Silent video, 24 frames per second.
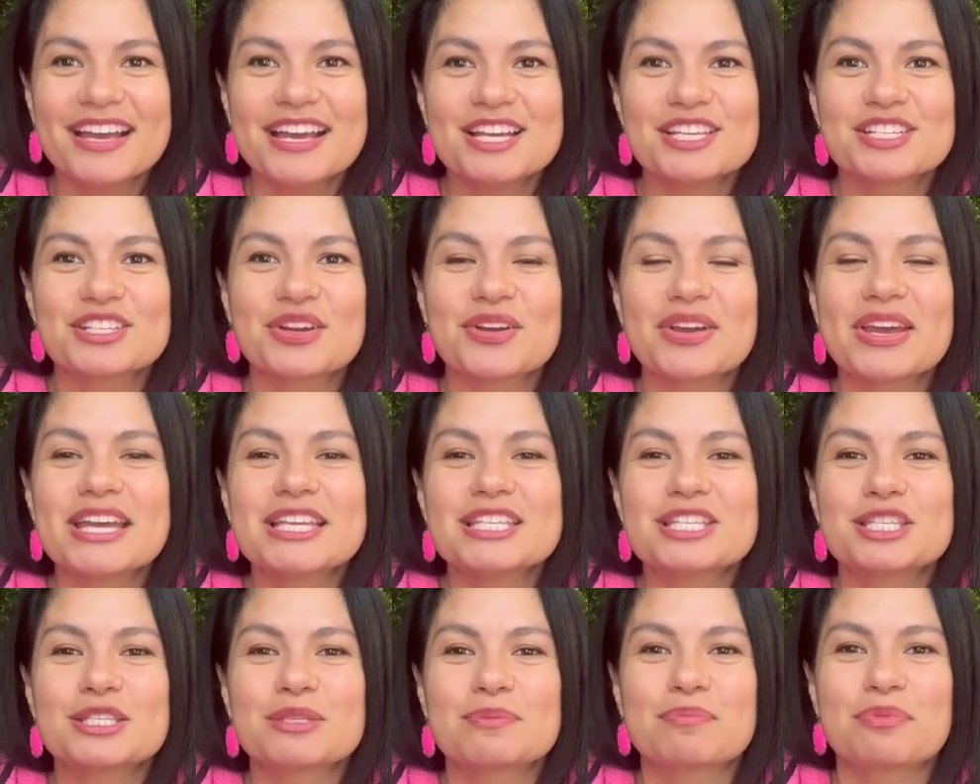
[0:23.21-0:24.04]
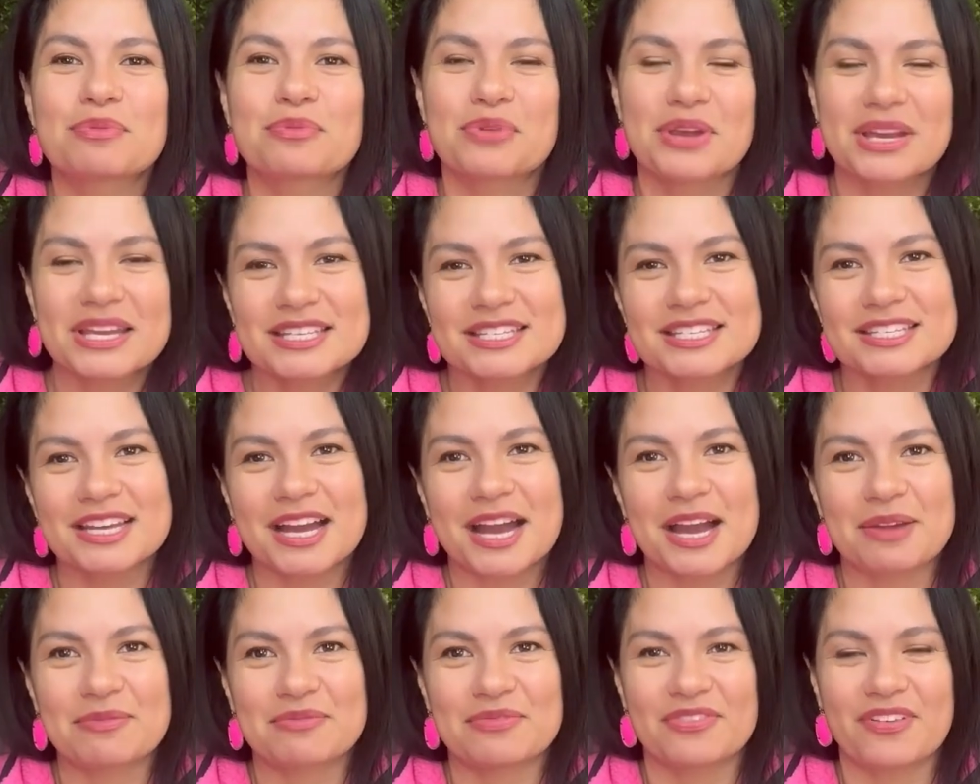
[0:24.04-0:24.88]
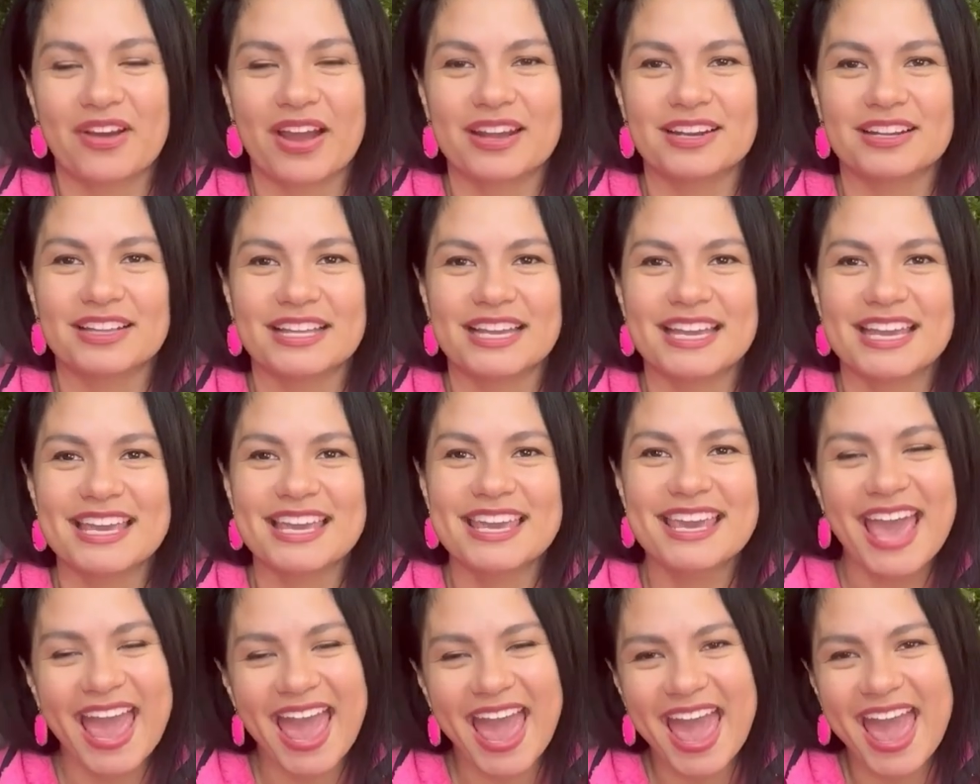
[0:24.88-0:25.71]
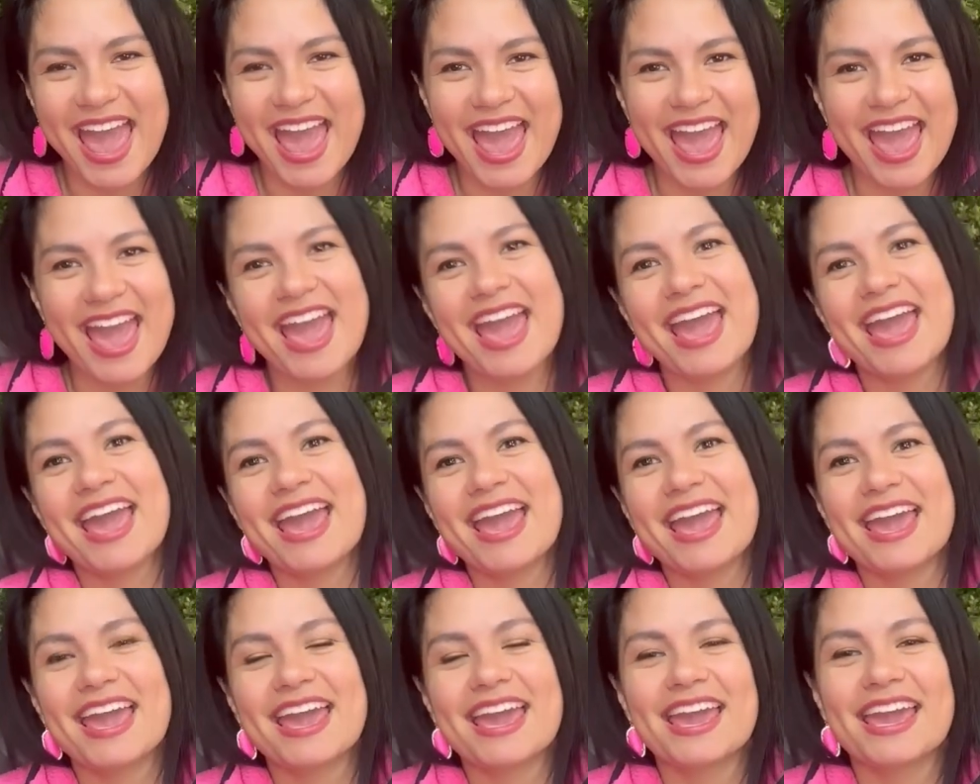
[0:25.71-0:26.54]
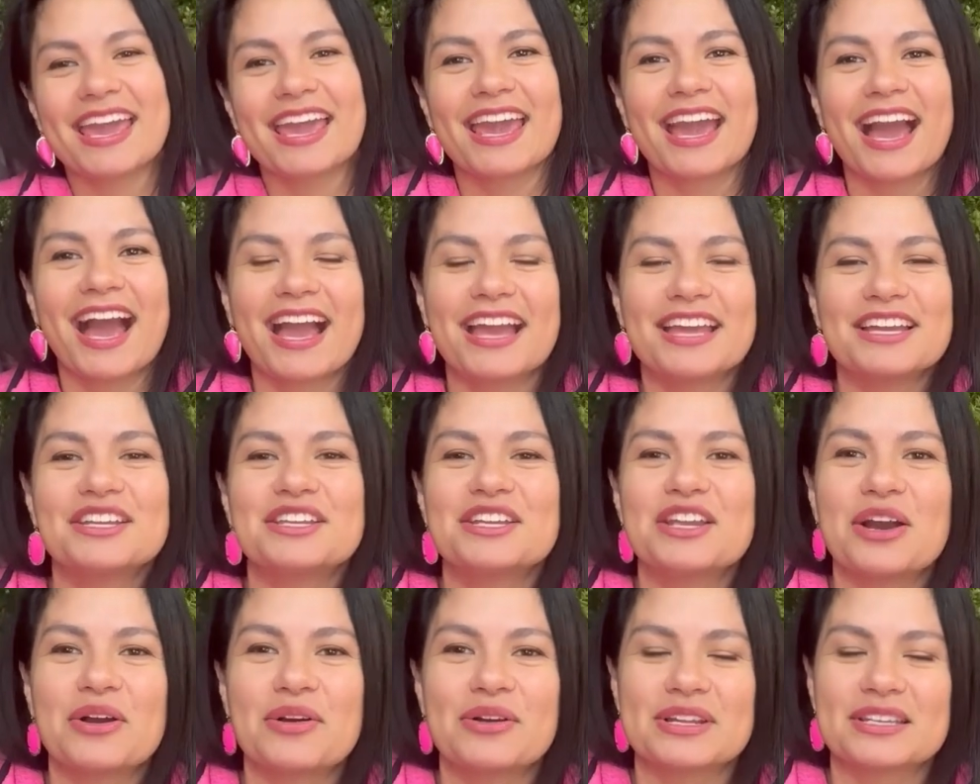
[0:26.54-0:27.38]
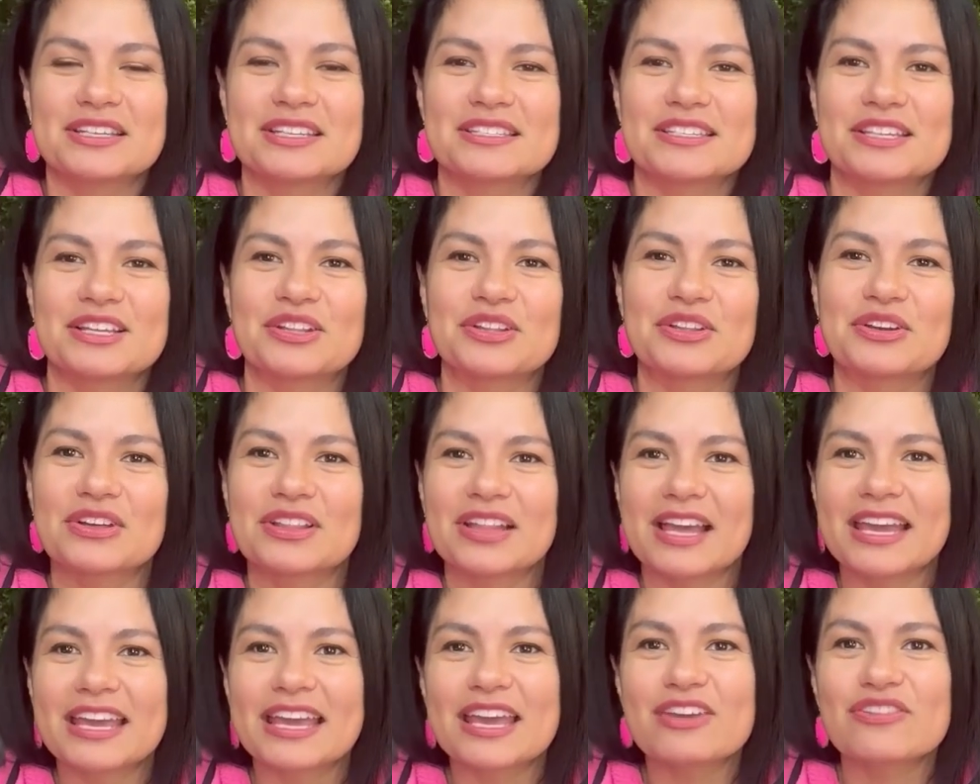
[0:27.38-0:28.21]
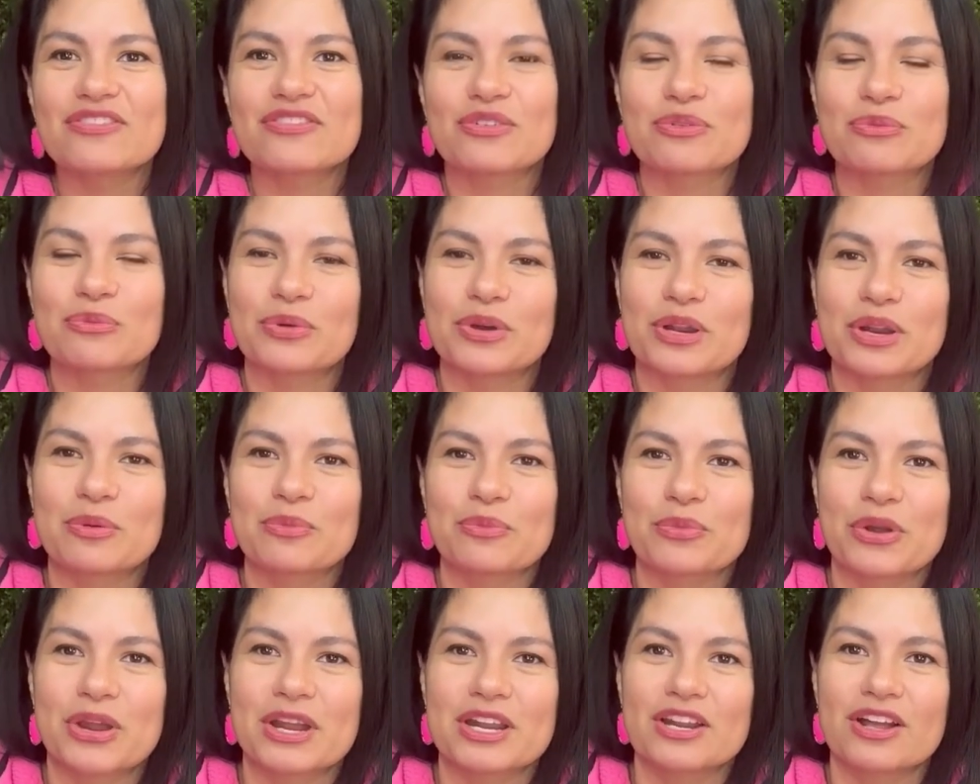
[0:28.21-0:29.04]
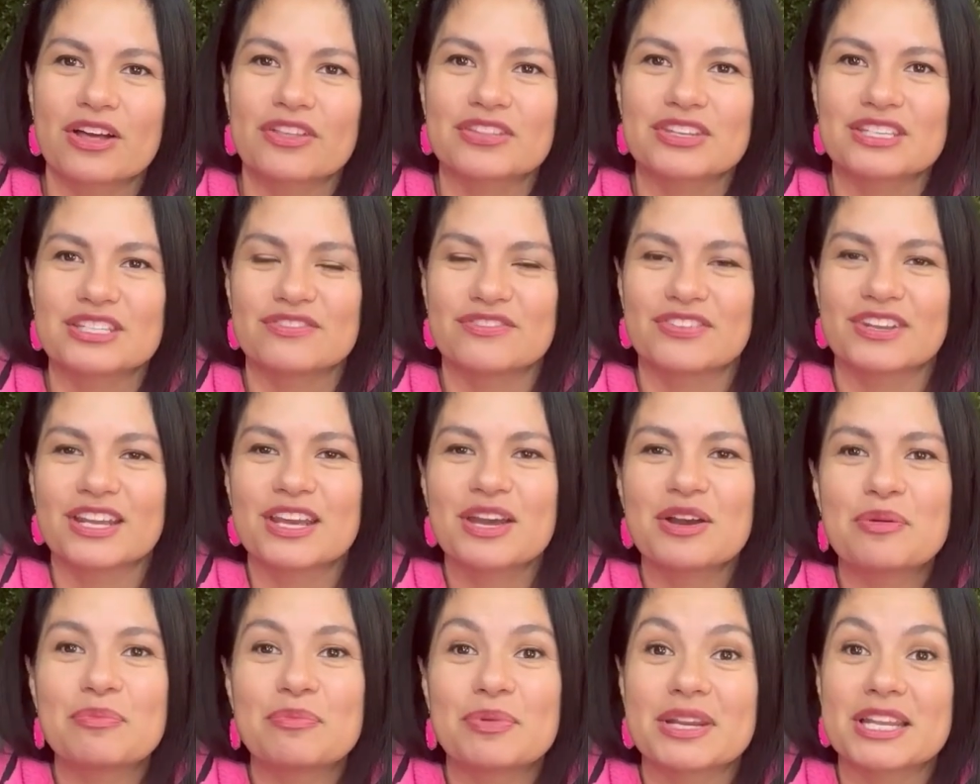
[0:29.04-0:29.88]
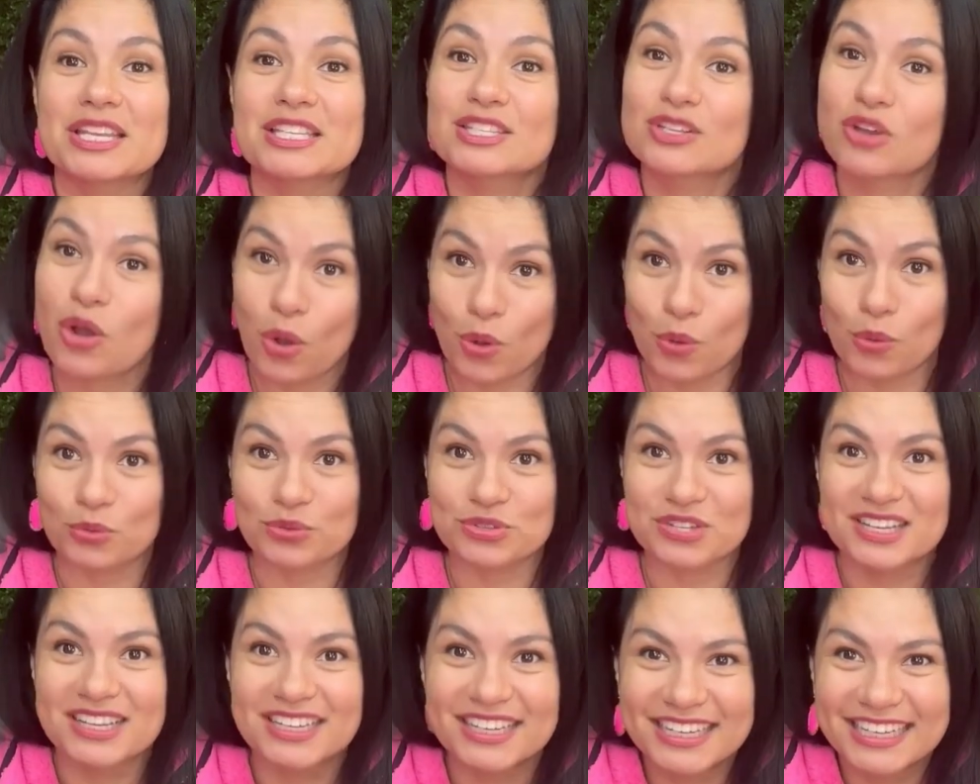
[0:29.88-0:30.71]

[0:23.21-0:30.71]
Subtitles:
So it's springtime finally, yay! I know it doesn't look like it from what I'm wearing on this video, but it's cold.